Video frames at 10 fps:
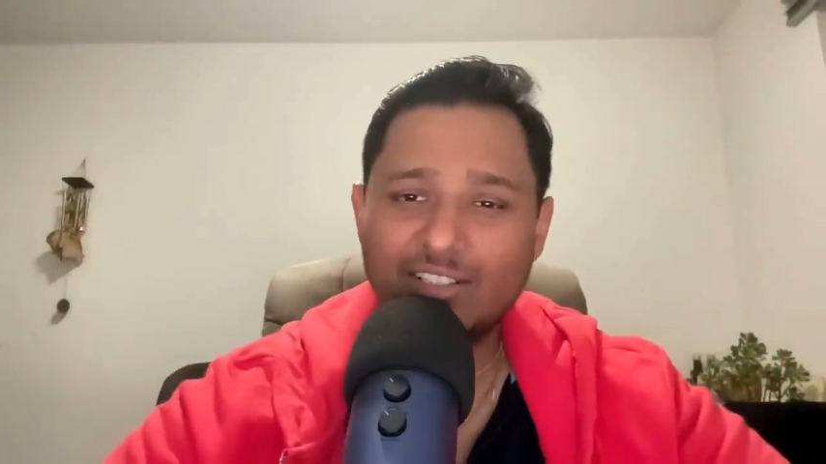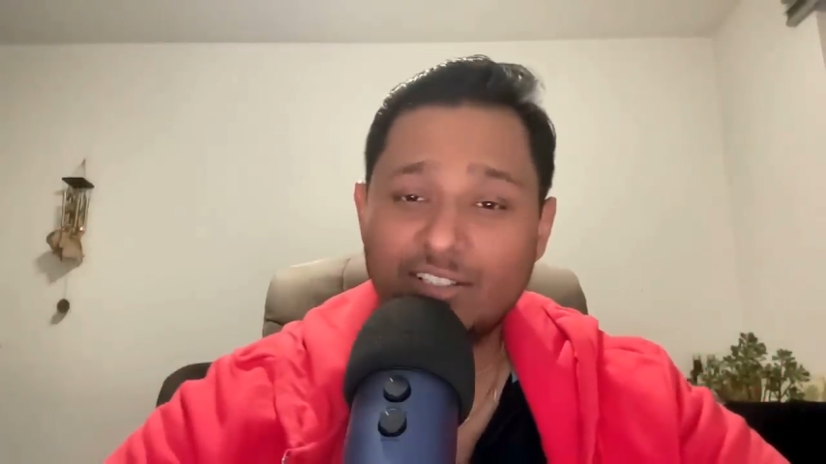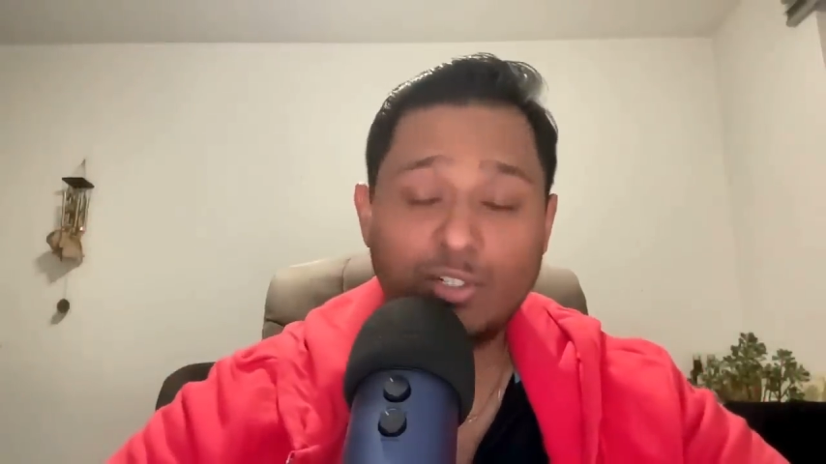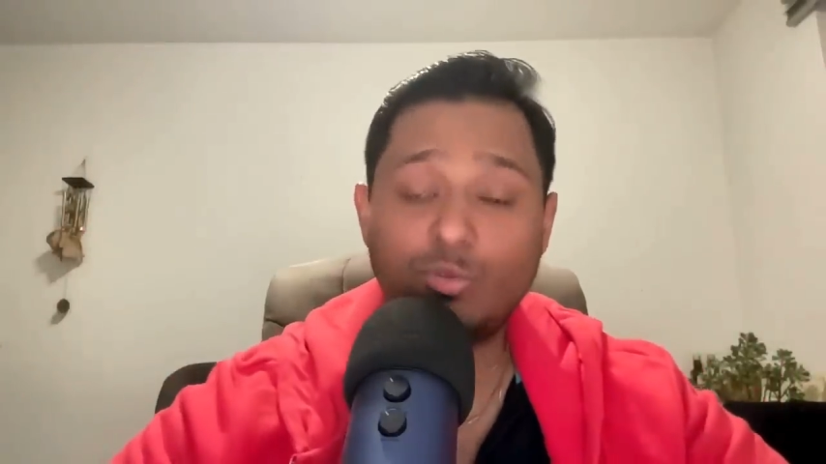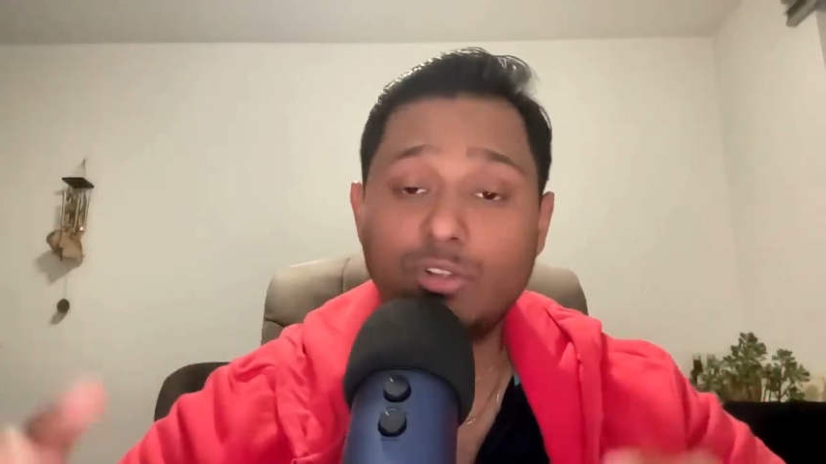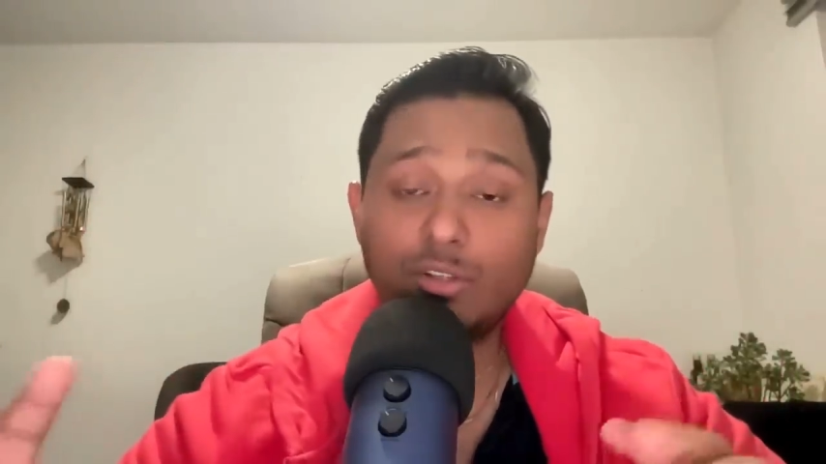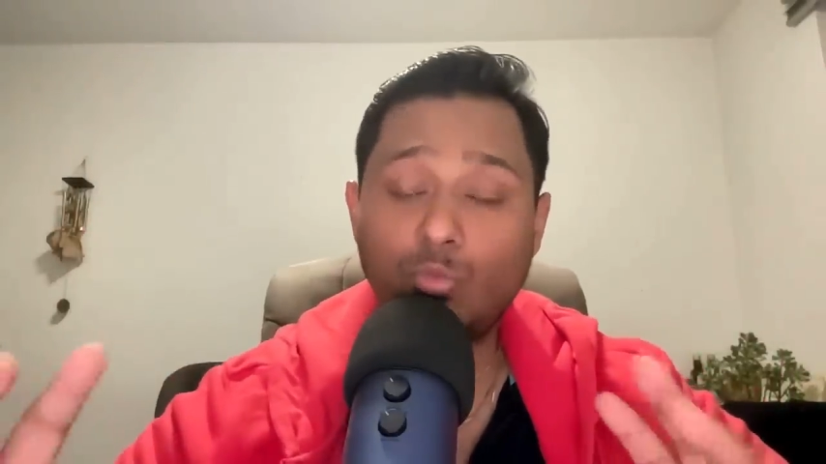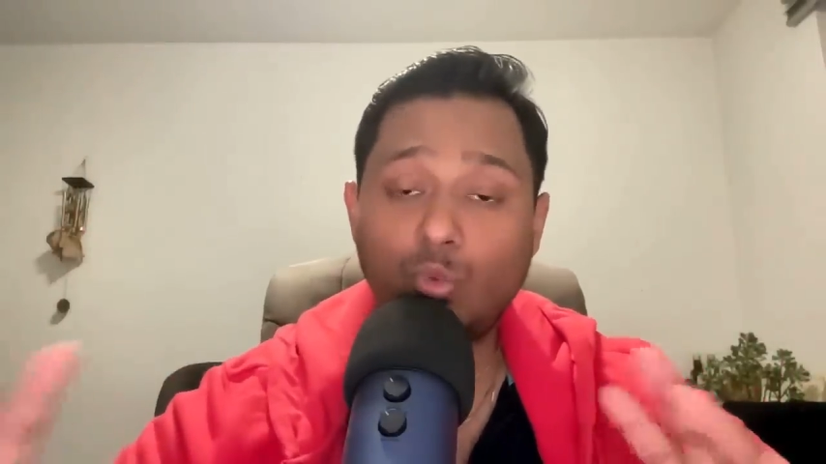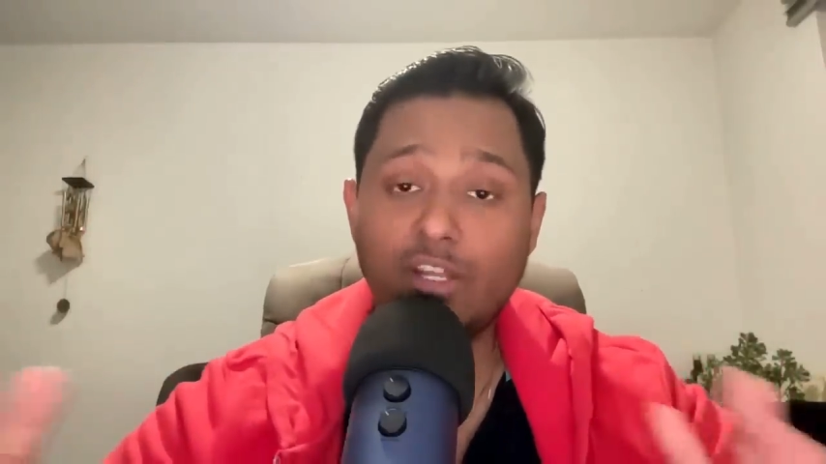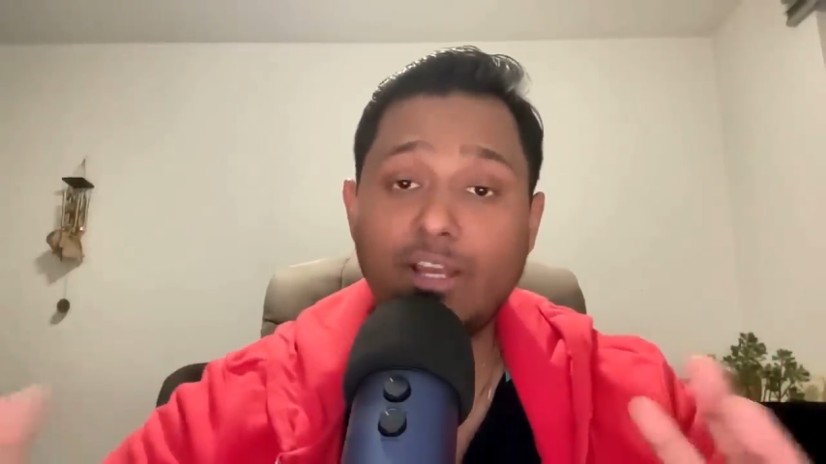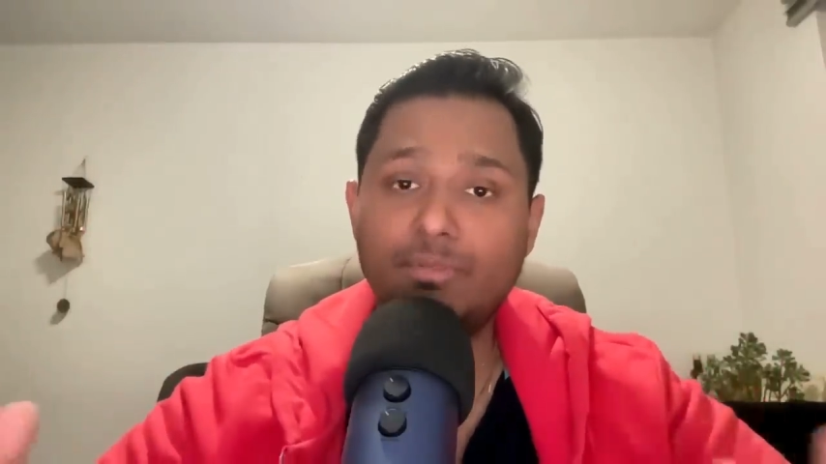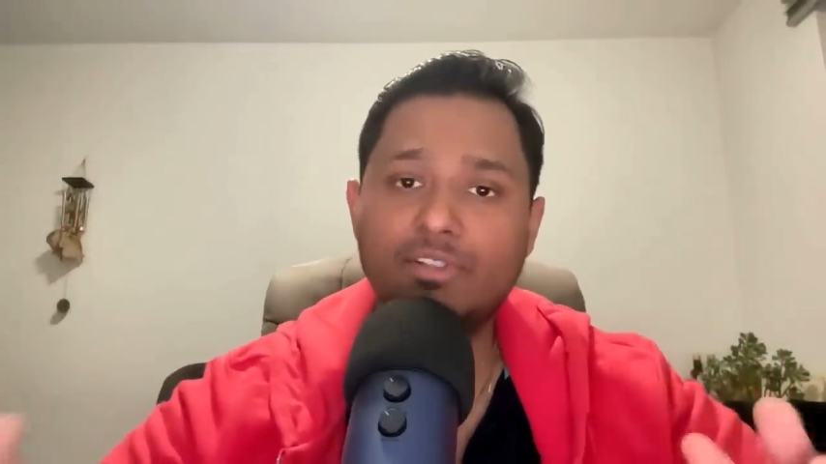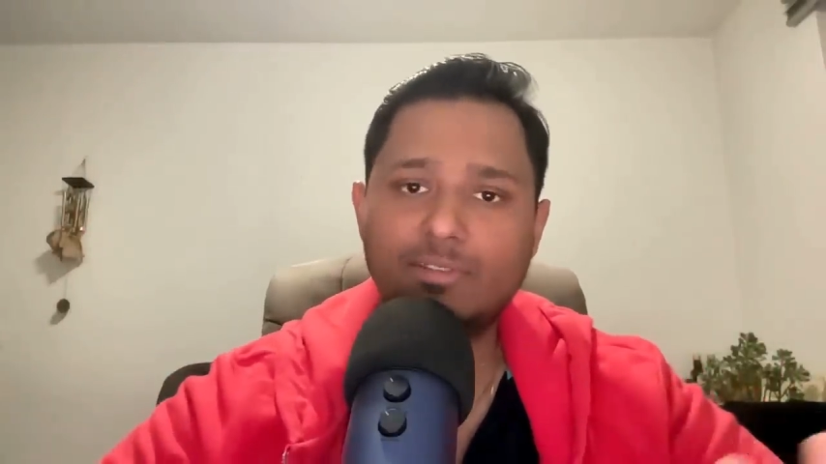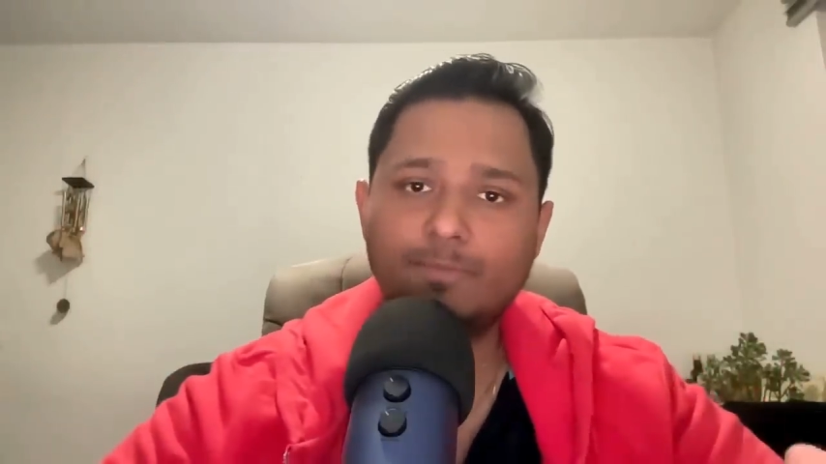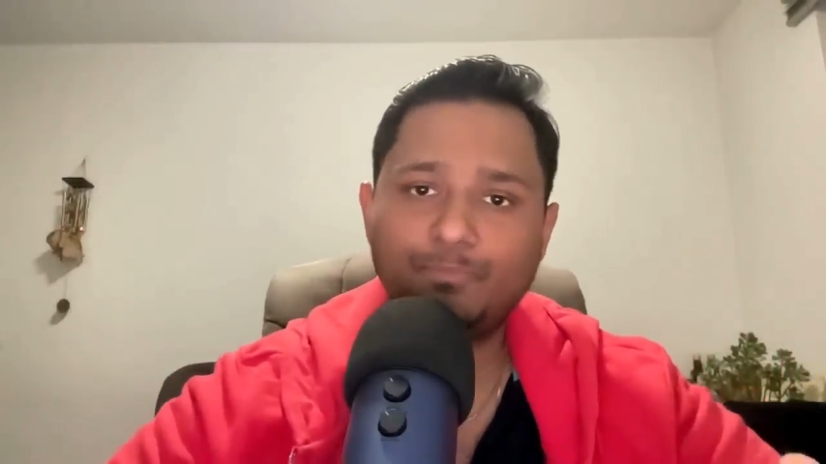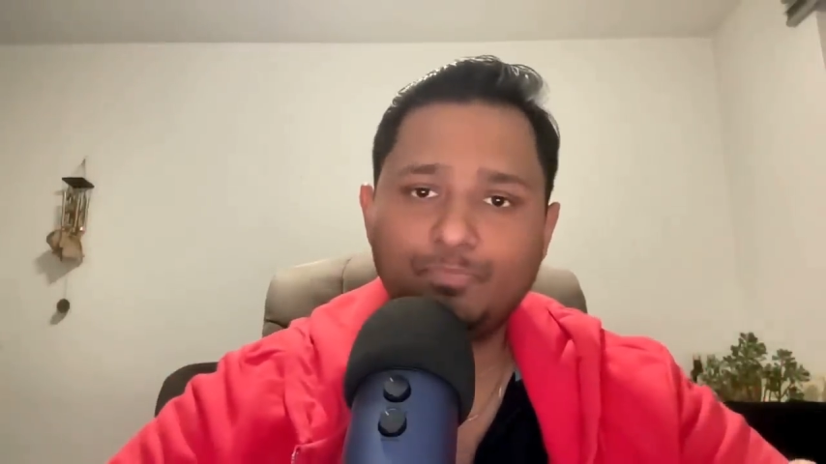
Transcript: Then what happens?